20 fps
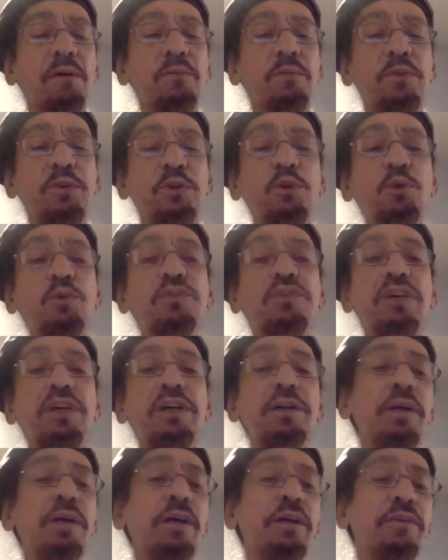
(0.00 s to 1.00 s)

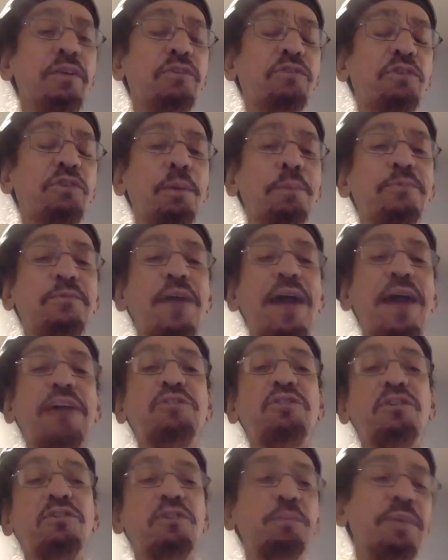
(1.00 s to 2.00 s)
using the term
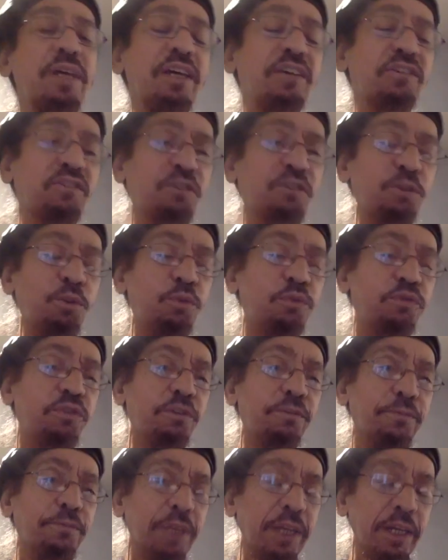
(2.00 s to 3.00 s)
fascism
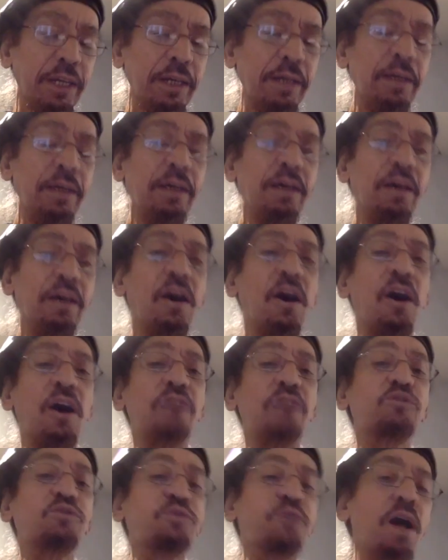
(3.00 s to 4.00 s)
exclusively
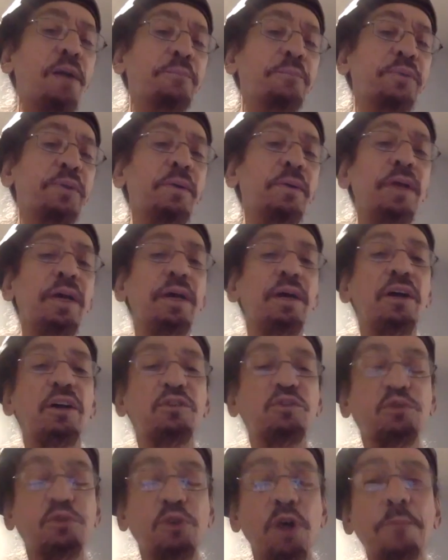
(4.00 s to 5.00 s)
on Trump.
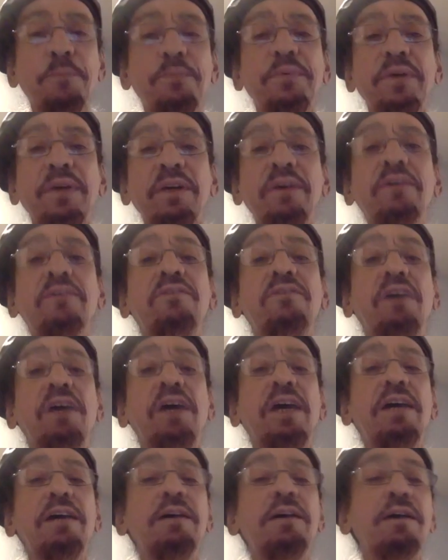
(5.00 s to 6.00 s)
Trump is
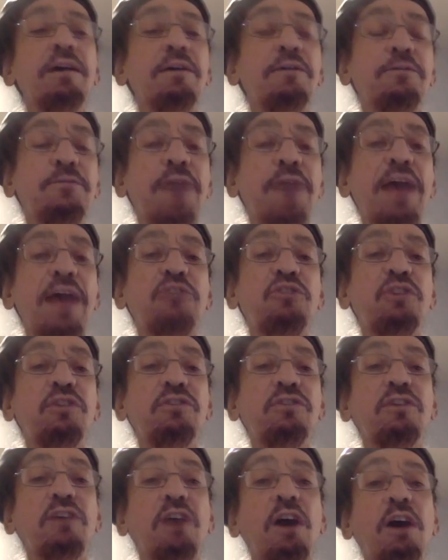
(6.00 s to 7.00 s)
a
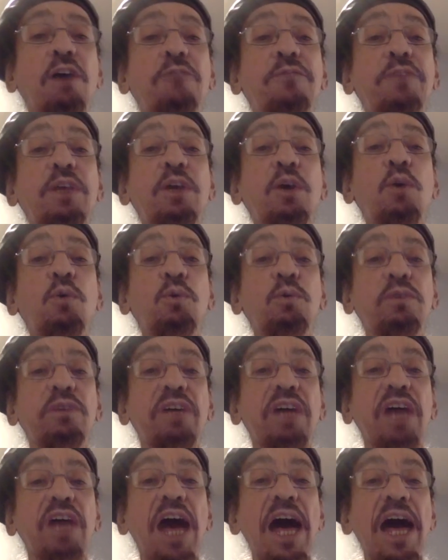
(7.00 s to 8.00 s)
fascist of the old
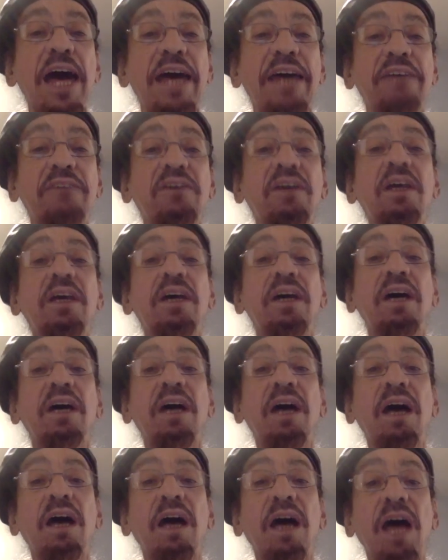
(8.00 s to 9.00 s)
kind.
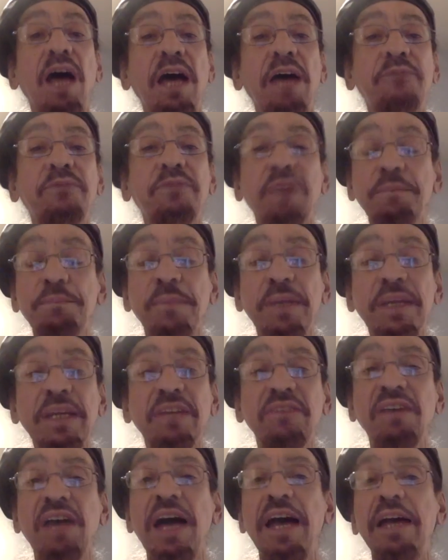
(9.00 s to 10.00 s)
I have said many
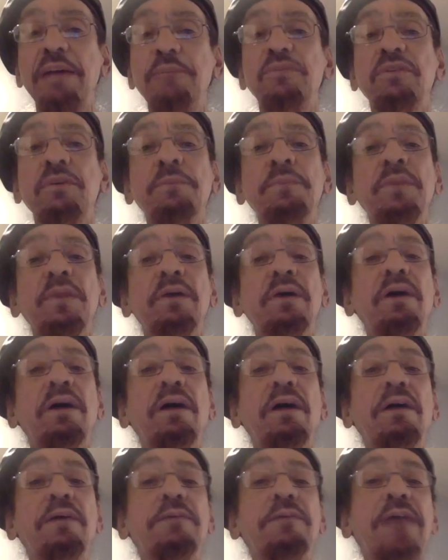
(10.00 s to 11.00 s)
times
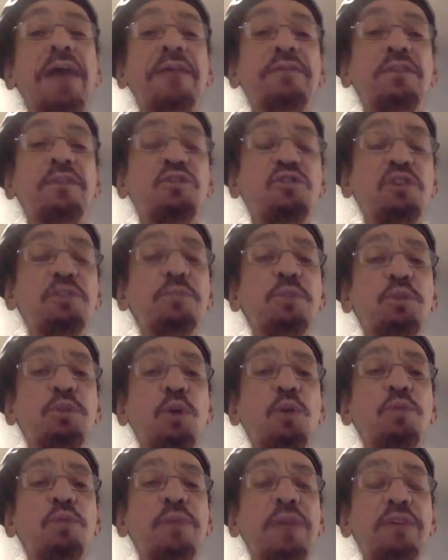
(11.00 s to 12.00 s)
that the Jim
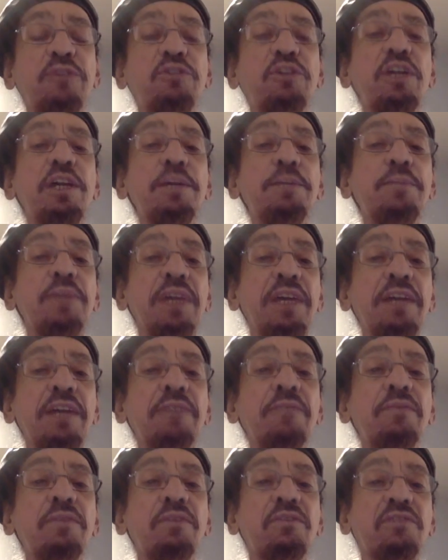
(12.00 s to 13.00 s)
Crow regime
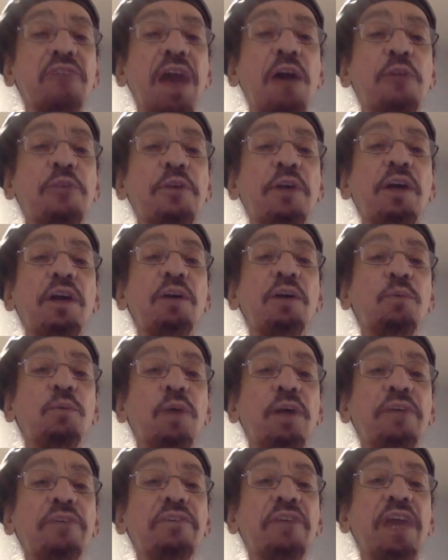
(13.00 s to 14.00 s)
in the South
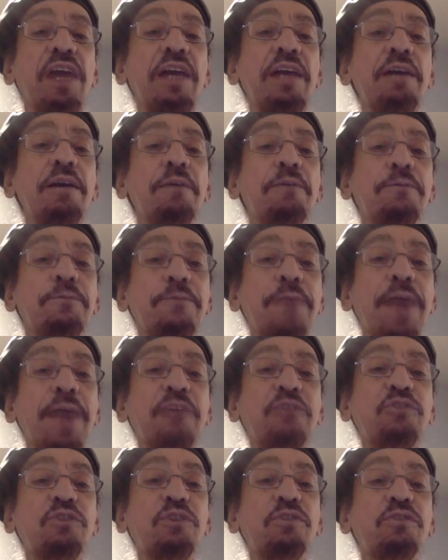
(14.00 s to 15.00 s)
was a
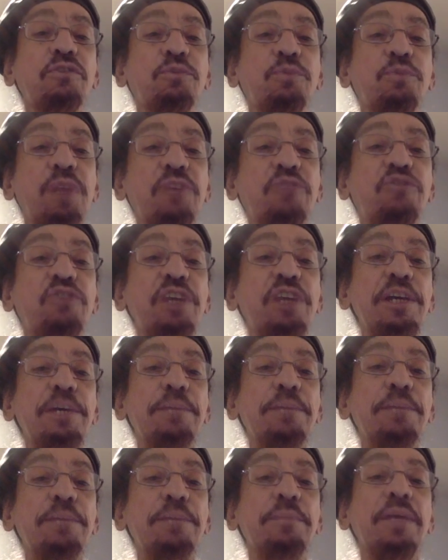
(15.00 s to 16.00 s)
fascist
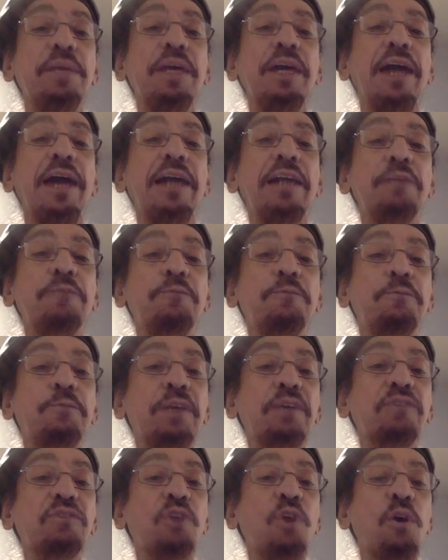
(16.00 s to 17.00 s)
regime, and it
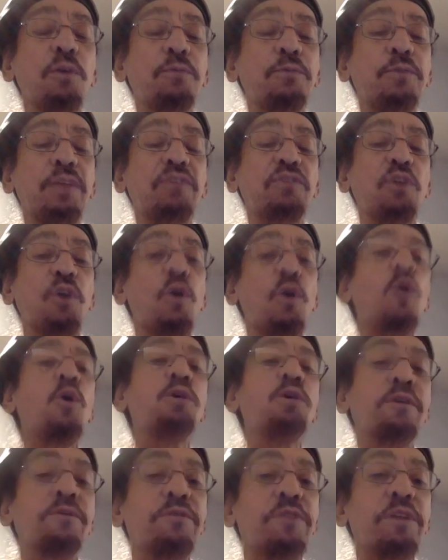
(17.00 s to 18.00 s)
fits
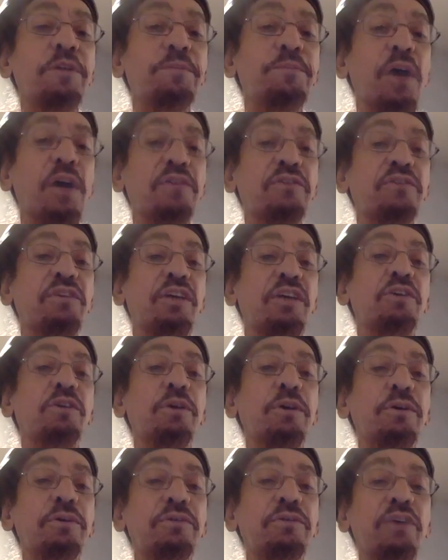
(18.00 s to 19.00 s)
all of the
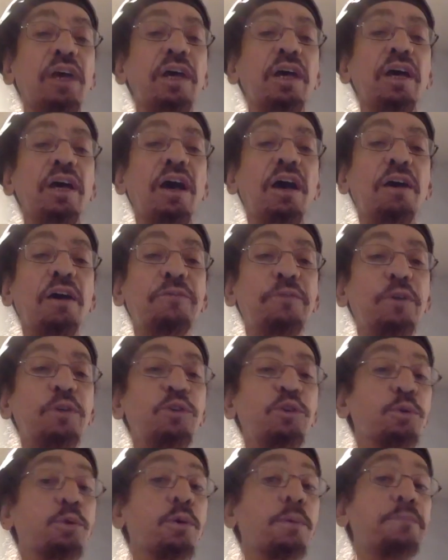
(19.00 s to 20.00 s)
particulars of
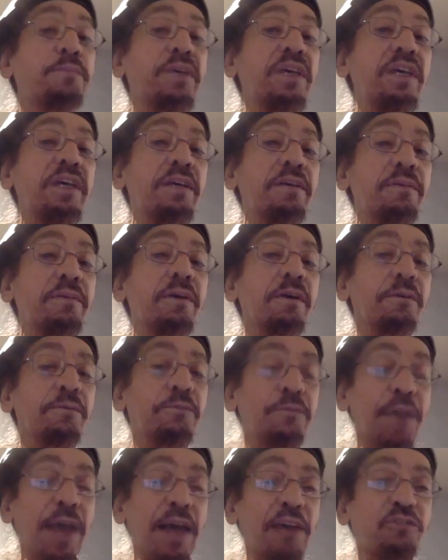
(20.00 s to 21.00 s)
European
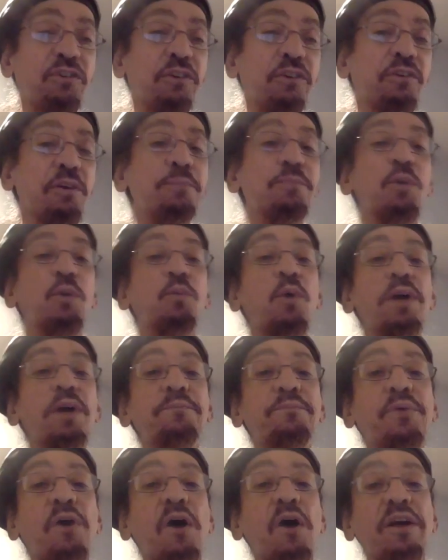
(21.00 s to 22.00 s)
fascism, a
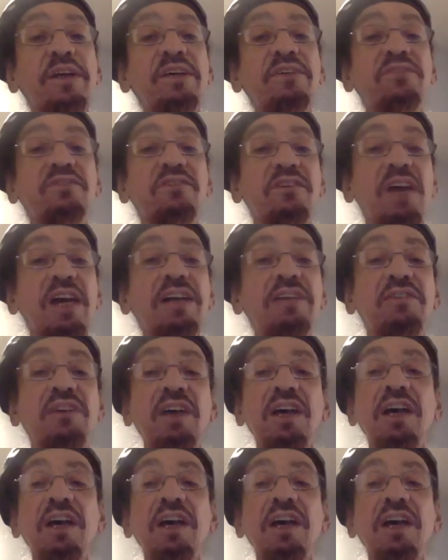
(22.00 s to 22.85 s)
one-party state